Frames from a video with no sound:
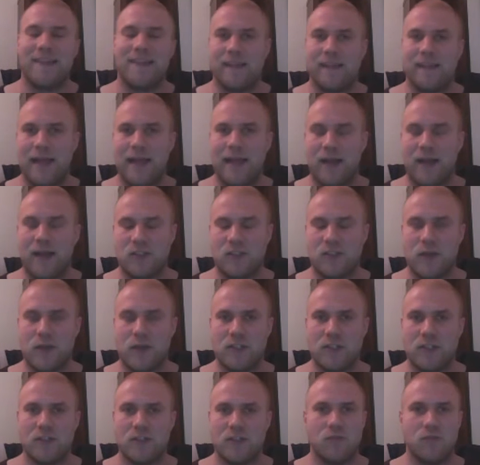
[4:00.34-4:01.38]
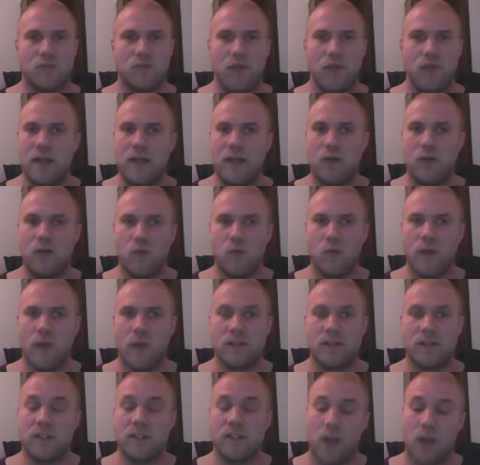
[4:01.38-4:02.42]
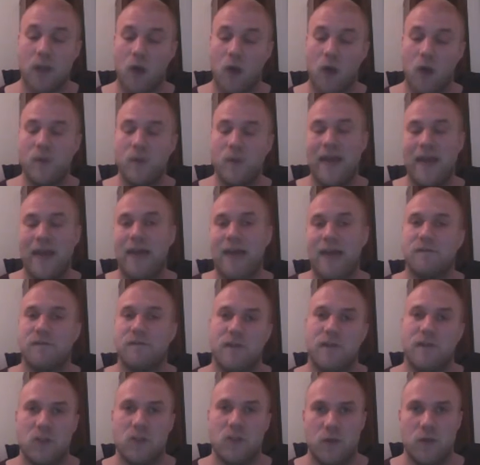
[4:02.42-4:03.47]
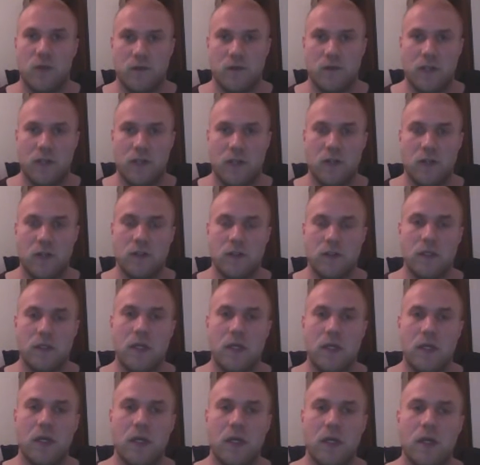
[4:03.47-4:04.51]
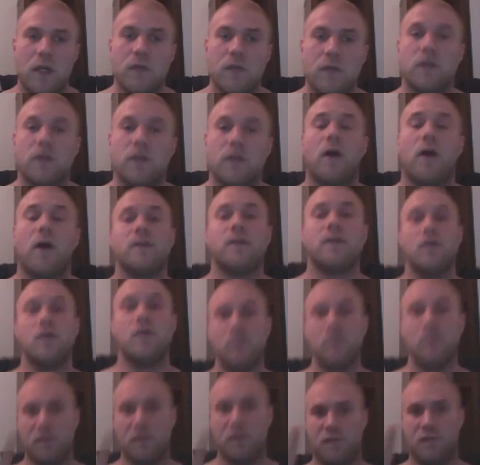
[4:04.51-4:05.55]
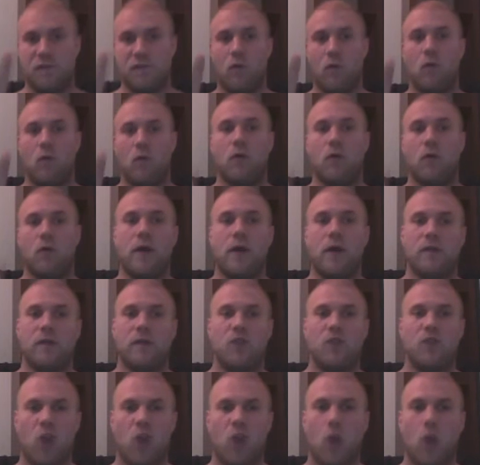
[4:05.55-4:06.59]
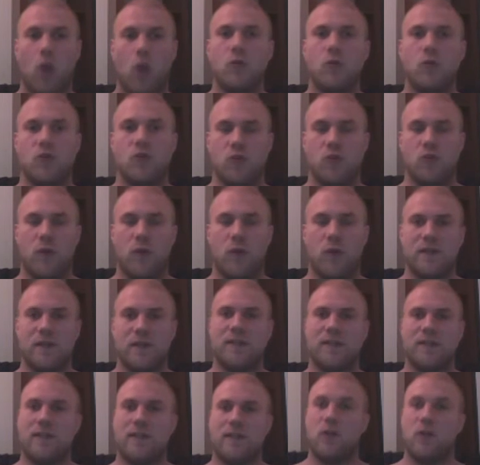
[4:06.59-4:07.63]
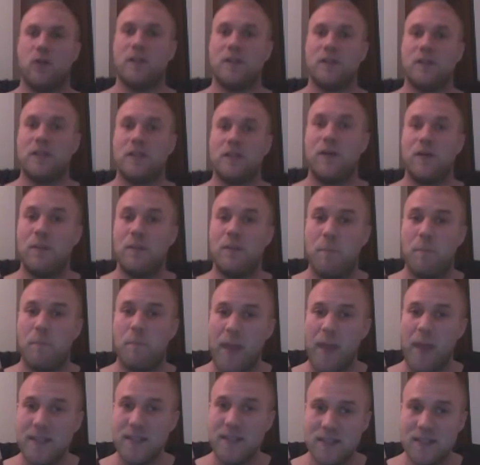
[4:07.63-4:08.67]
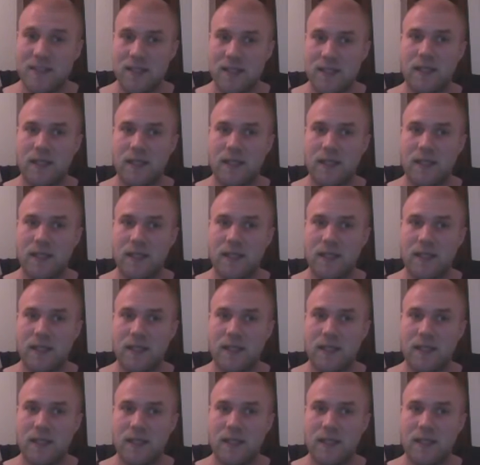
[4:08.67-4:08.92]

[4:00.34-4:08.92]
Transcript: the lat stretch is just a really good one to start with and finish with on sessions. So guys, those are my four kind of go-to ones. Like I said, they're not necessarily the best,